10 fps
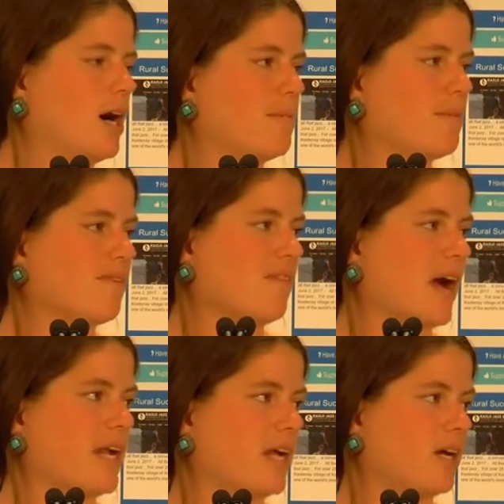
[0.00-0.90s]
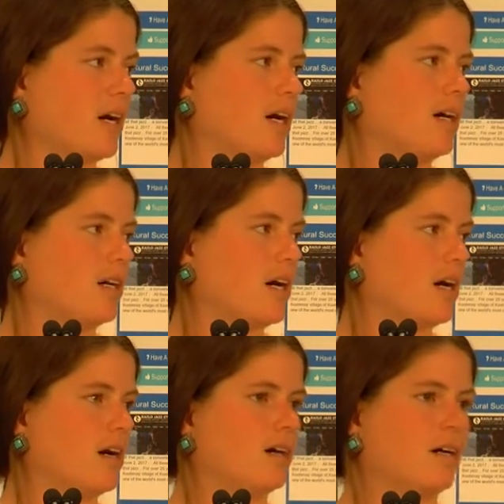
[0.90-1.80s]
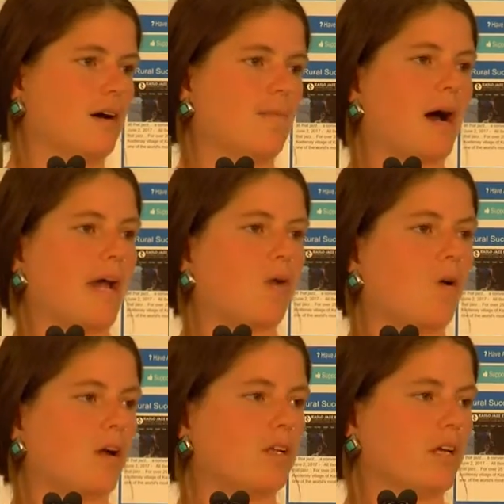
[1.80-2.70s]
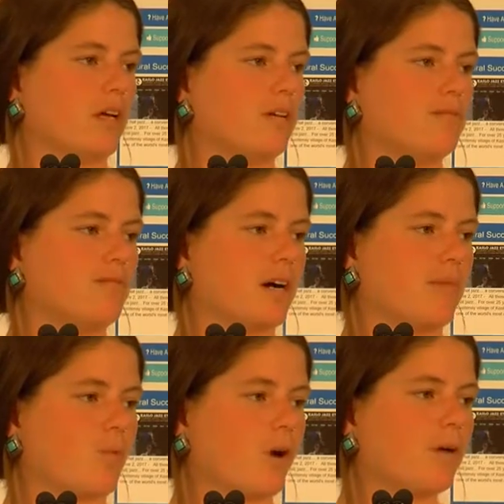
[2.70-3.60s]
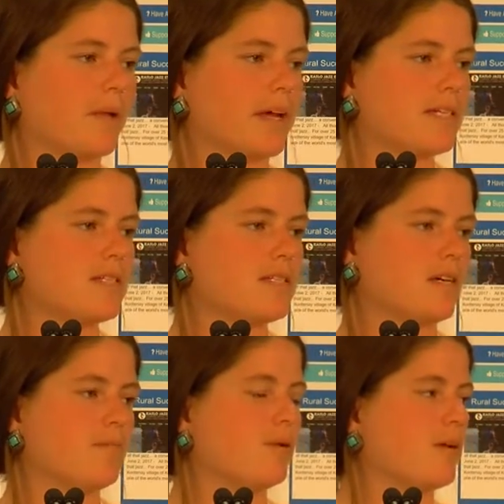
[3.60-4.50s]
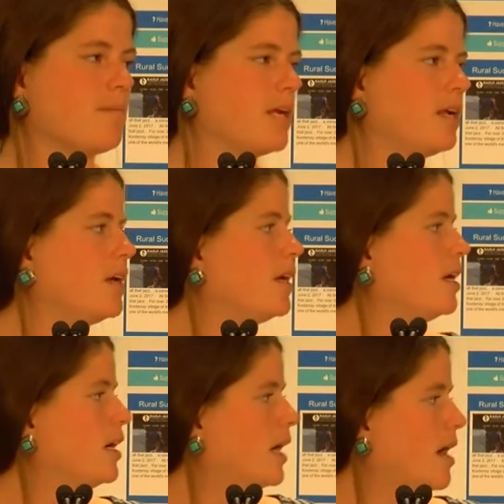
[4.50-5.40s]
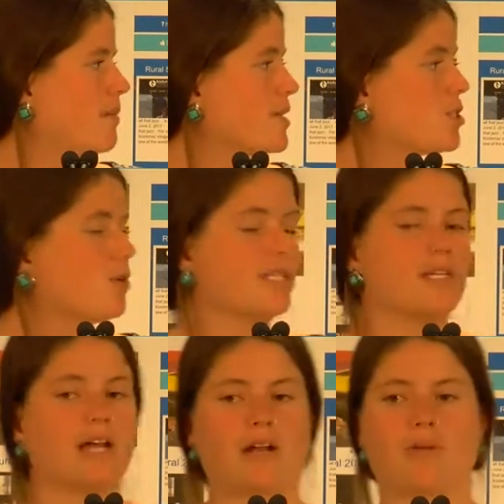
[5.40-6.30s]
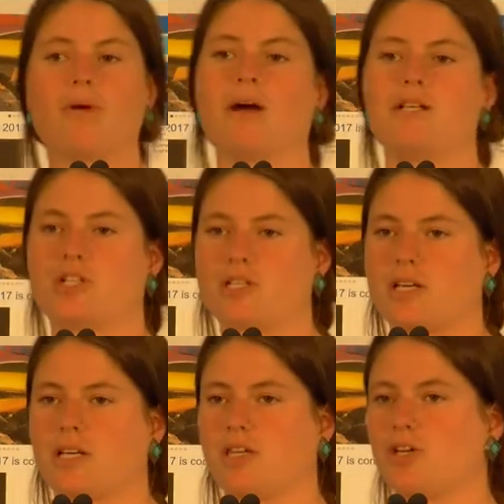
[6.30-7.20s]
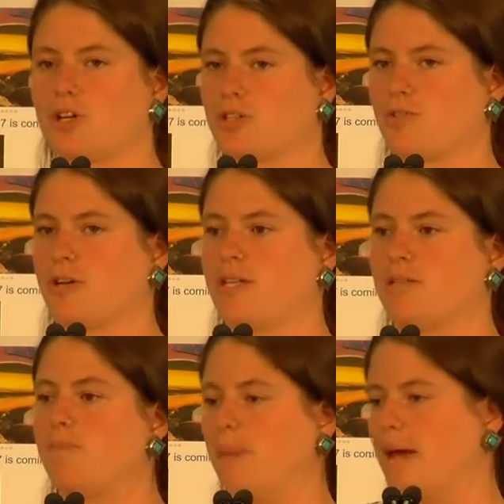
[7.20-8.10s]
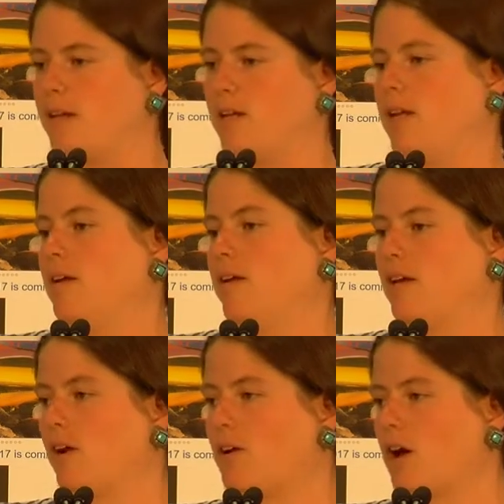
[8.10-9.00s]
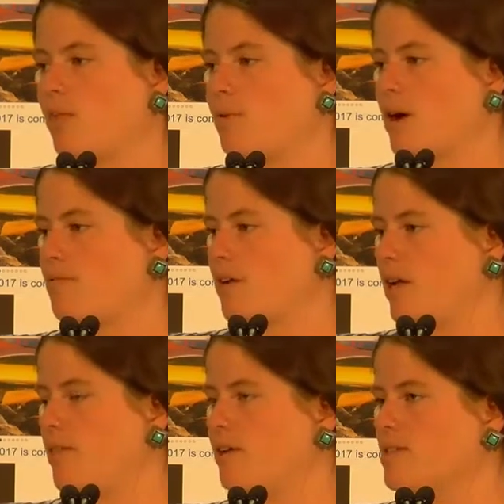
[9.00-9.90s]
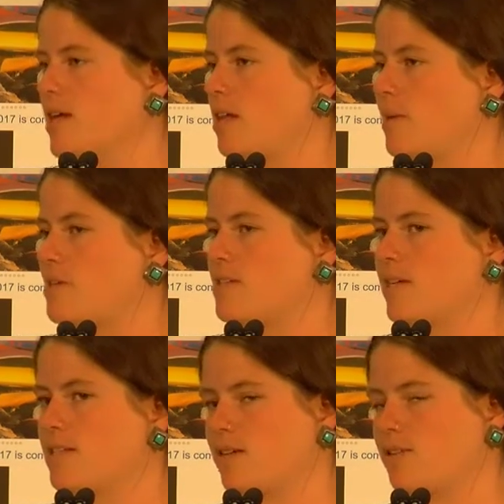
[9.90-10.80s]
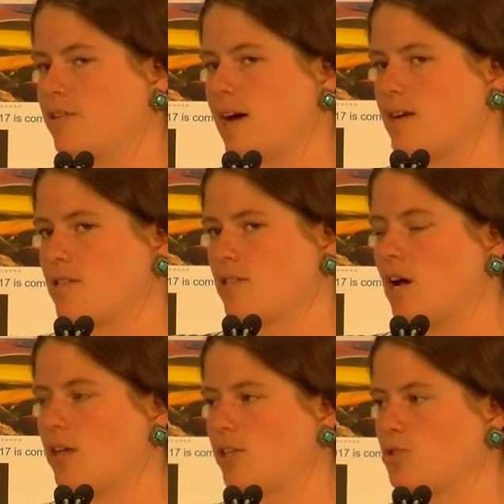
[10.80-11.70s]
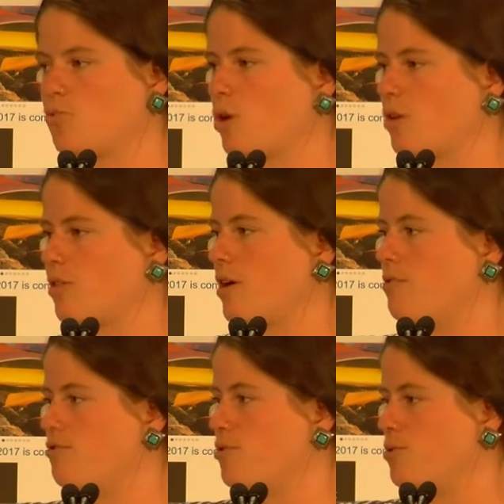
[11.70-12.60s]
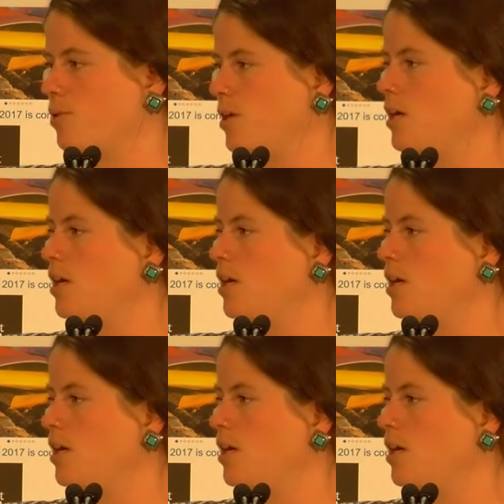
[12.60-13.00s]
providing a high quality of workplace employment. And so it's an enterprise, just like the Nursery, it's embedded in our nonprofit. And they'll sell about $600,000 worth of food,